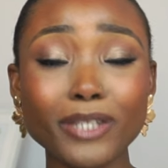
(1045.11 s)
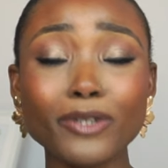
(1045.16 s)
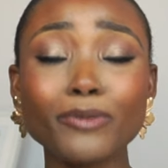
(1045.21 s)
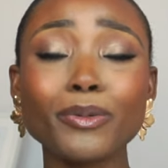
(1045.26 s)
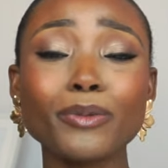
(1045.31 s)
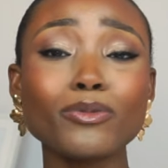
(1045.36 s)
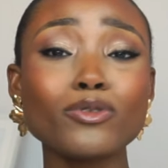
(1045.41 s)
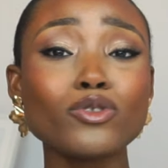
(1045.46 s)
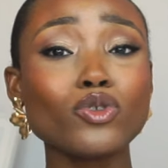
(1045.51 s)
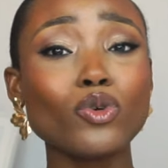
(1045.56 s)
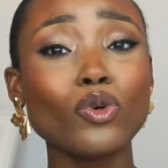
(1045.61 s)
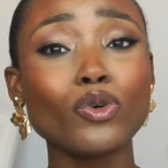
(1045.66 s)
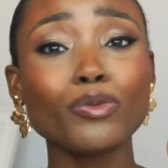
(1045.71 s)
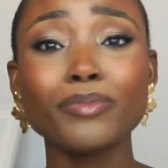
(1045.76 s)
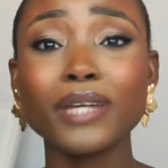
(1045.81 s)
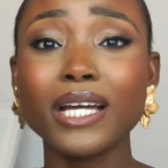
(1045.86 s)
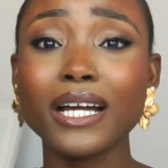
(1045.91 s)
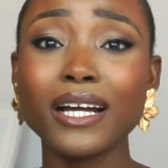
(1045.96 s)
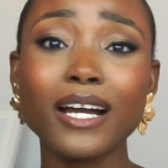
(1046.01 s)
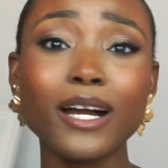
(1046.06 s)
You people should hold
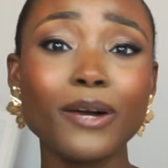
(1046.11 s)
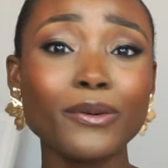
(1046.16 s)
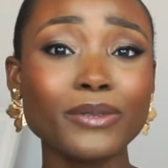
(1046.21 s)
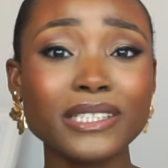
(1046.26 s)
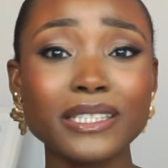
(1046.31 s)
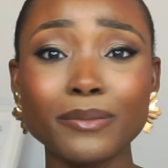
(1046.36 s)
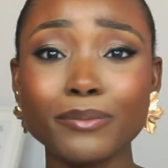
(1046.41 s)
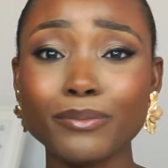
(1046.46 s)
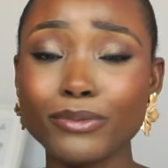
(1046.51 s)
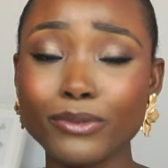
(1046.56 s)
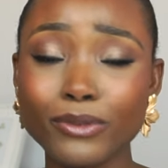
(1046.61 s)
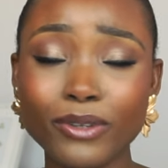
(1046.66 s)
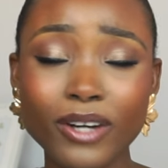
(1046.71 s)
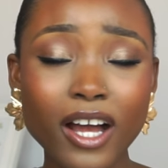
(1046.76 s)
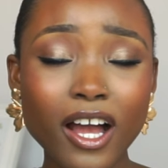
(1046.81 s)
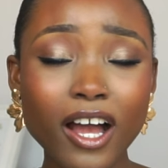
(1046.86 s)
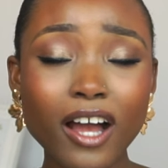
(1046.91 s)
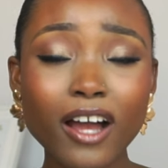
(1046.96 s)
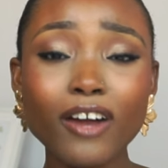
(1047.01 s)
me accountable.